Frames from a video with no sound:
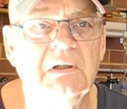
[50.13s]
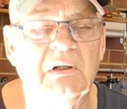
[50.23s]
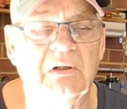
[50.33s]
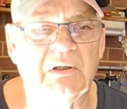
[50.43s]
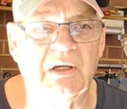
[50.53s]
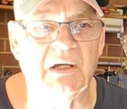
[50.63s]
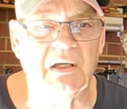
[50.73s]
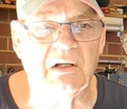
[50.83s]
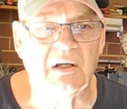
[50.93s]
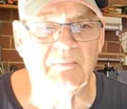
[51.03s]

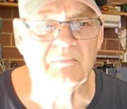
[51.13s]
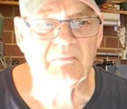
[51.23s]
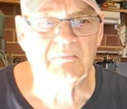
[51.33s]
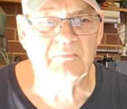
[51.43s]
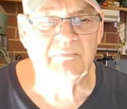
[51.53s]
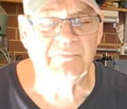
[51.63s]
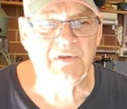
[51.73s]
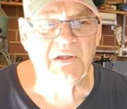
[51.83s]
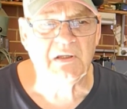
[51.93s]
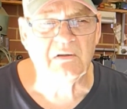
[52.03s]
okay, and I'm
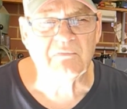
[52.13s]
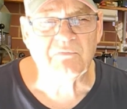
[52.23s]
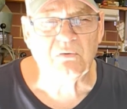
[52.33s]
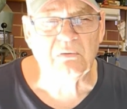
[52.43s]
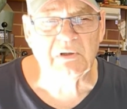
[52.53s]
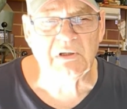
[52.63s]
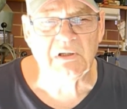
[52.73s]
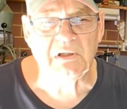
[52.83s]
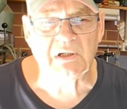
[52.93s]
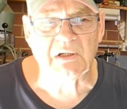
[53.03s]
thinking of all the
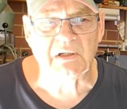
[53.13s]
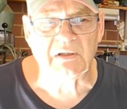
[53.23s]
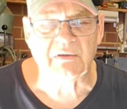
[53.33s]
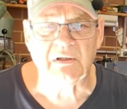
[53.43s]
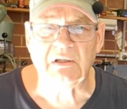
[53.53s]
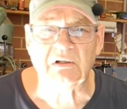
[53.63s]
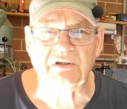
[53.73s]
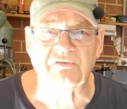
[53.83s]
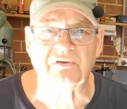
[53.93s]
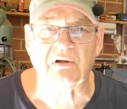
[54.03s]

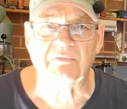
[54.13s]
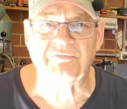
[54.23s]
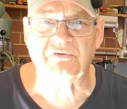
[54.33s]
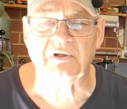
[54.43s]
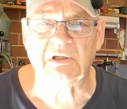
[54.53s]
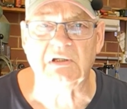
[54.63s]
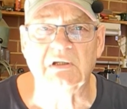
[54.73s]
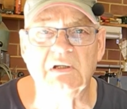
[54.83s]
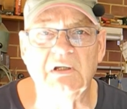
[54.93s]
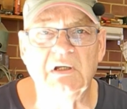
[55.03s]
Healeys that I've seen.
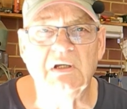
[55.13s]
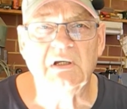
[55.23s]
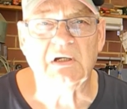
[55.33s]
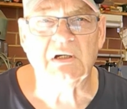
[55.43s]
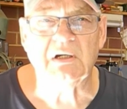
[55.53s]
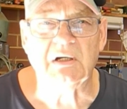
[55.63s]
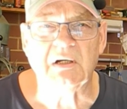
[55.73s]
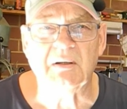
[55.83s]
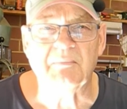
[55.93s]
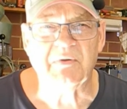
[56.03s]

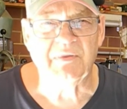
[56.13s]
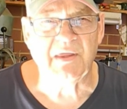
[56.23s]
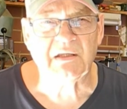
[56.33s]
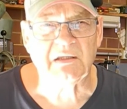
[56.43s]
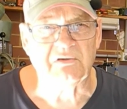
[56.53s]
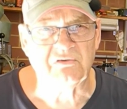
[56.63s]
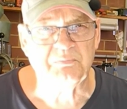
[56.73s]
That gets